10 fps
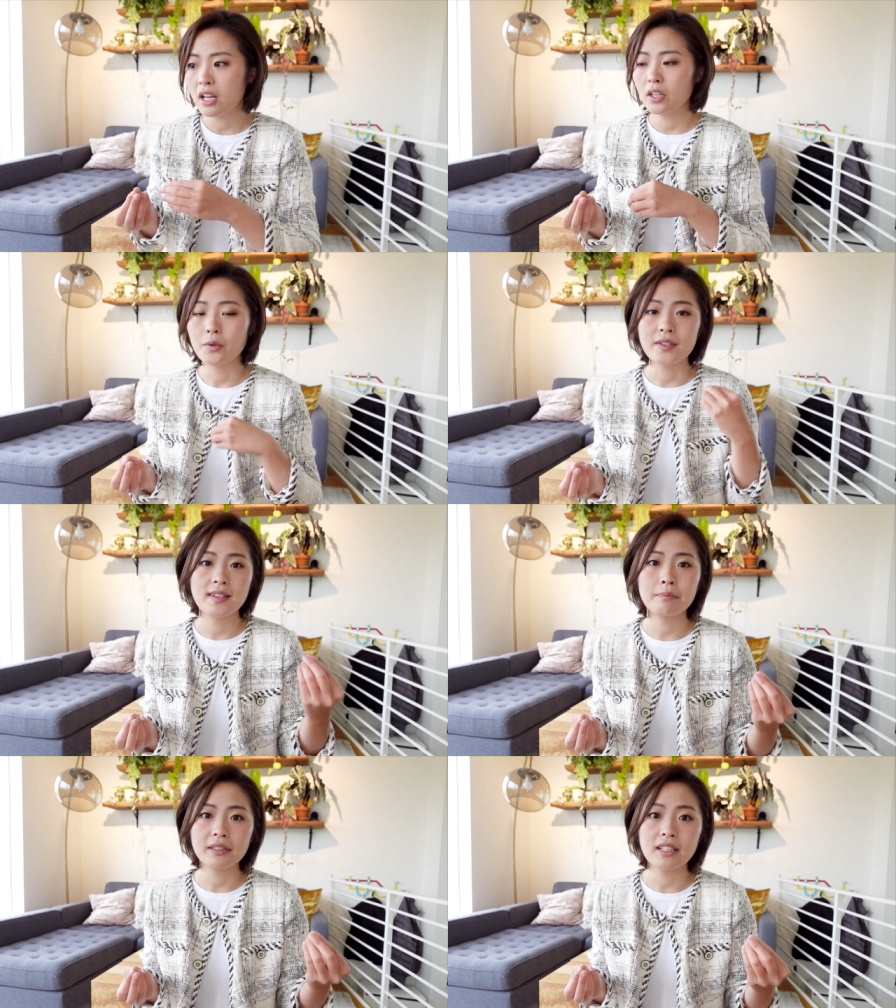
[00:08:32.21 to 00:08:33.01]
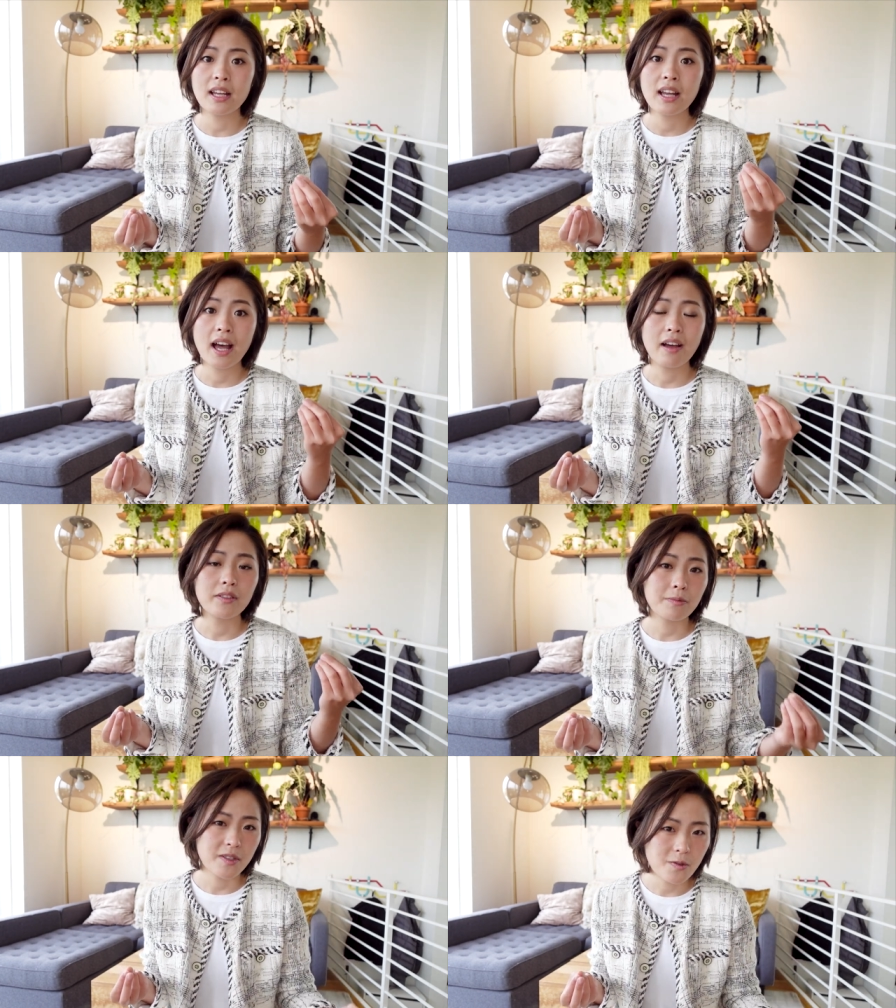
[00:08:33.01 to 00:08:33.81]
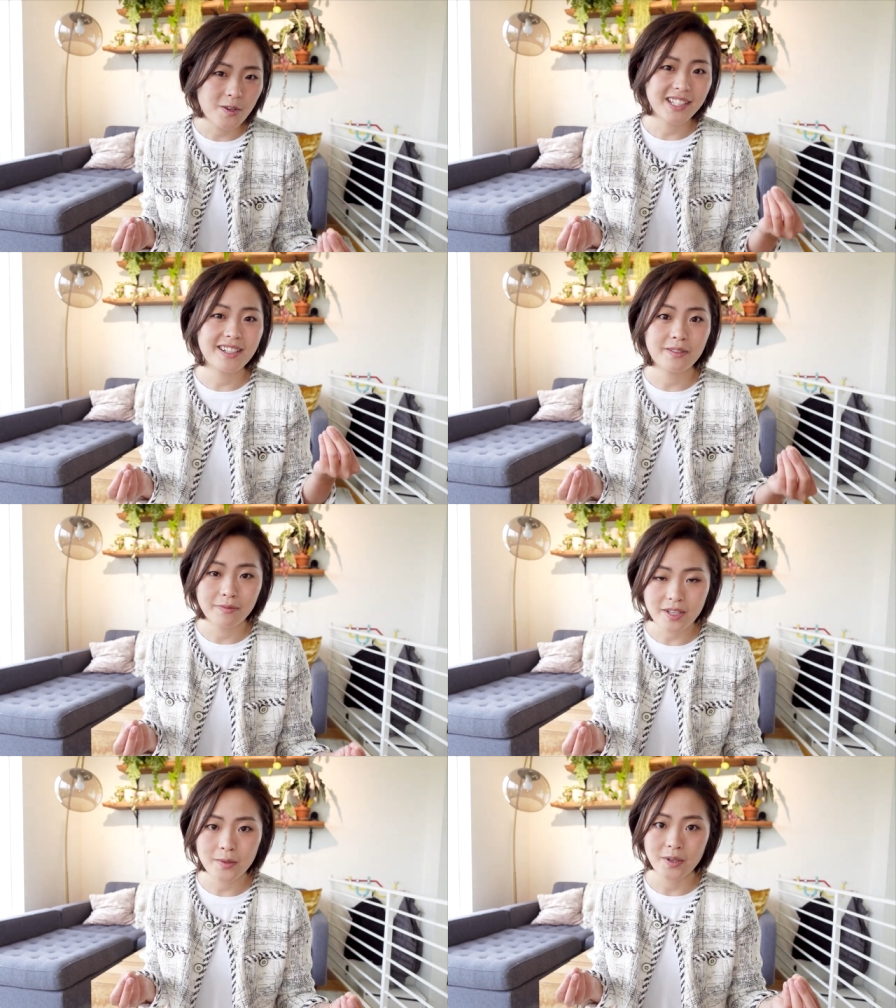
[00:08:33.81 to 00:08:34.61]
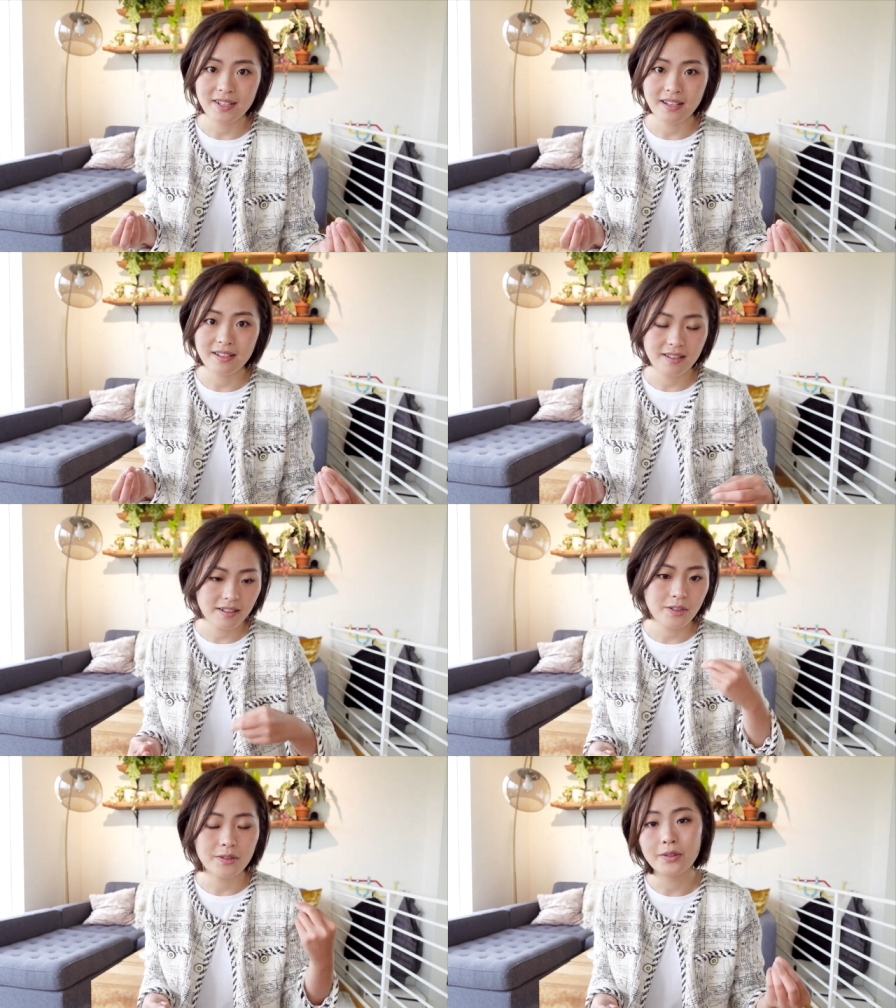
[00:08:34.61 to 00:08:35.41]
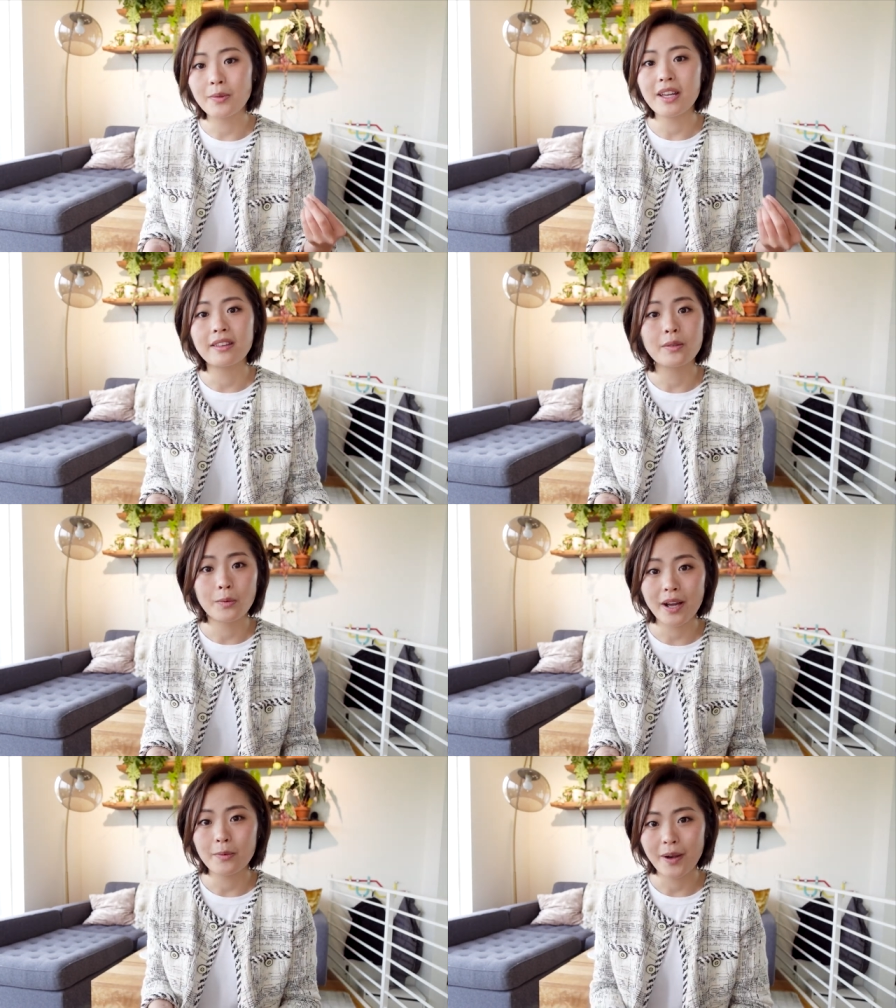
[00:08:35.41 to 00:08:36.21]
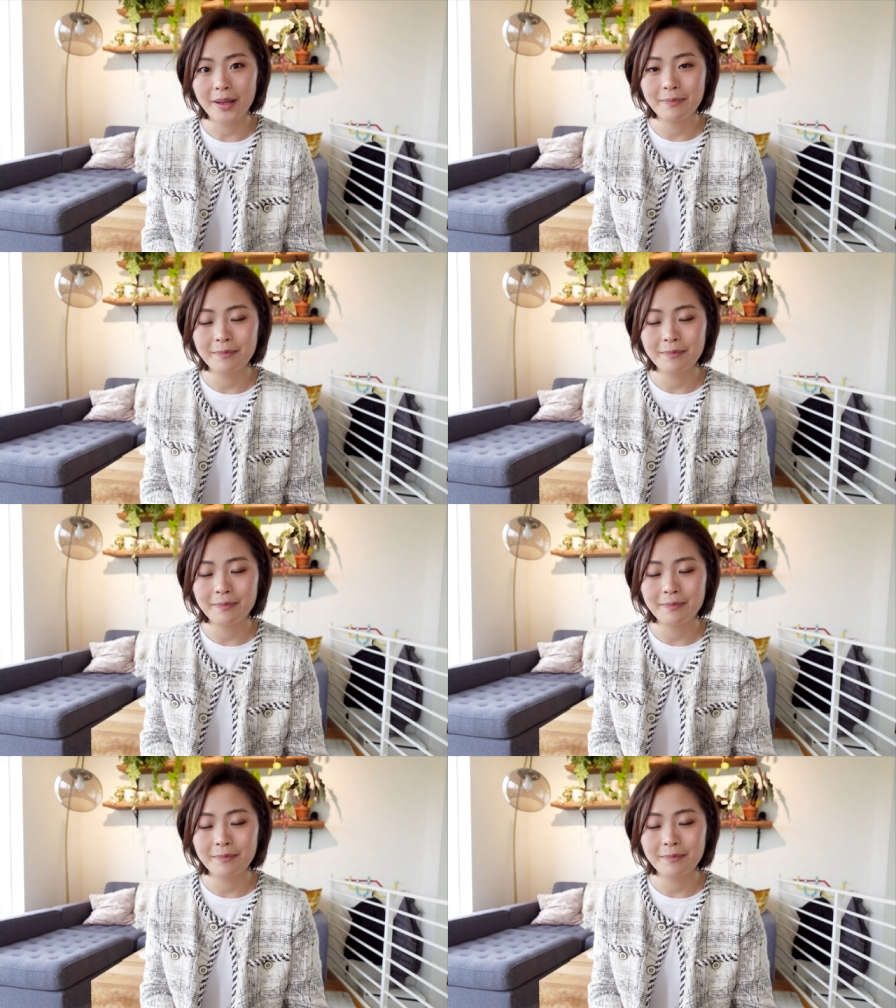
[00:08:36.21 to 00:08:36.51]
You're simply having restricted resources to do it in the right way.